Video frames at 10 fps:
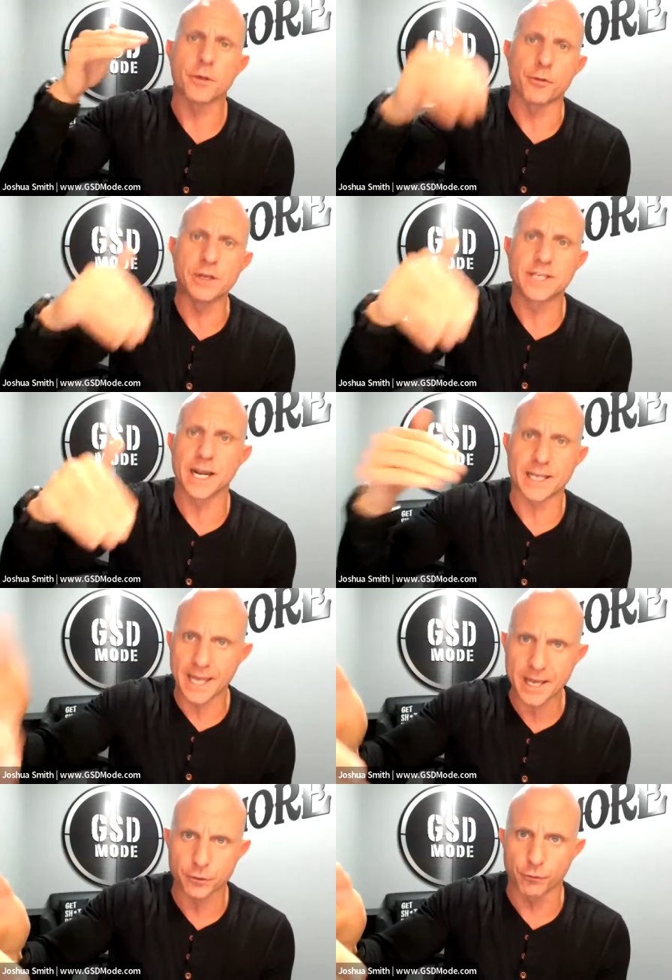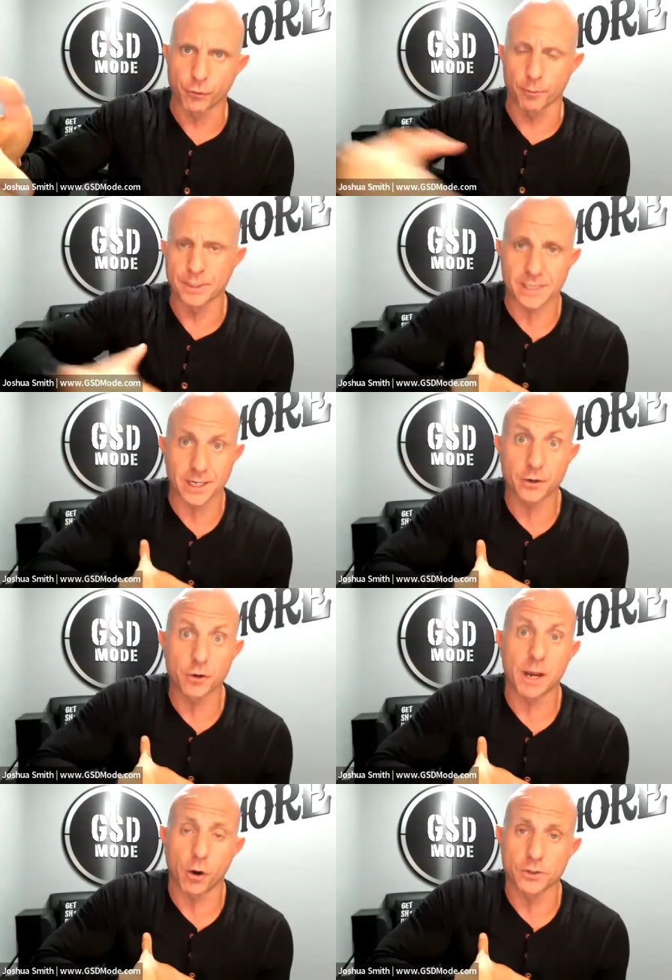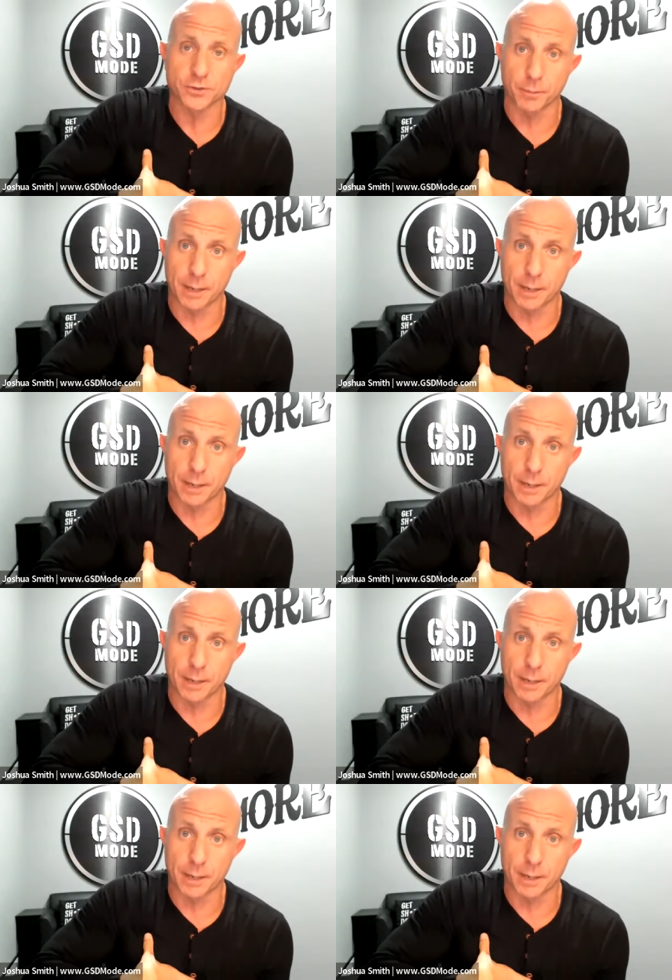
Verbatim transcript: the things that it can't do for me. It's not going to do my calls for me.